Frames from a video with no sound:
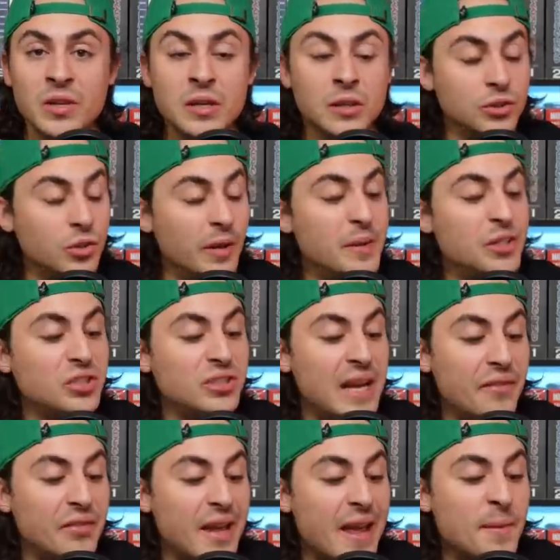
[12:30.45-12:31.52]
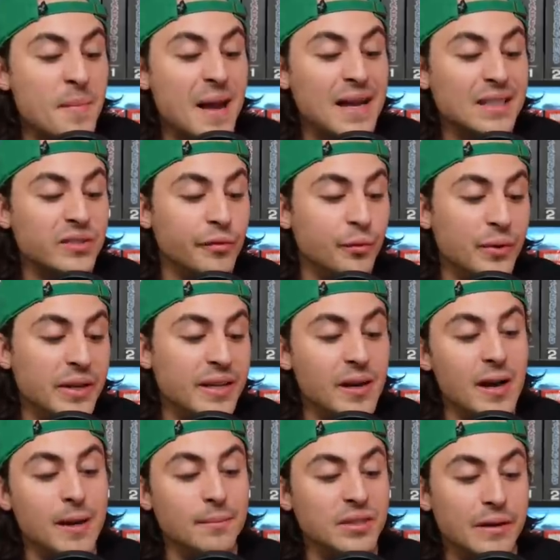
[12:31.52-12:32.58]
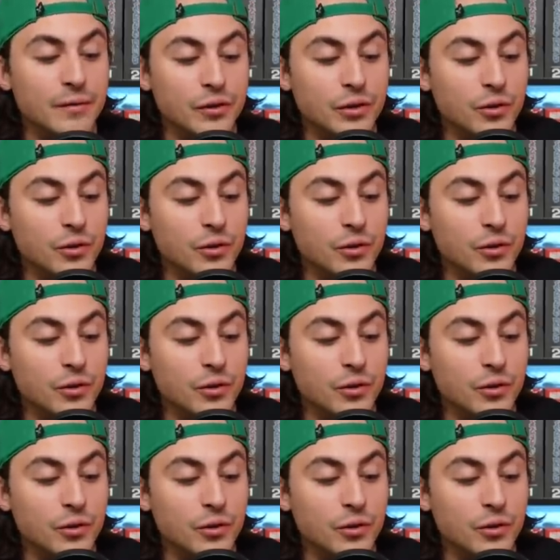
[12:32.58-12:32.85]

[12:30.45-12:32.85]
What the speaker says: So Image is having a massive week. I'm definitely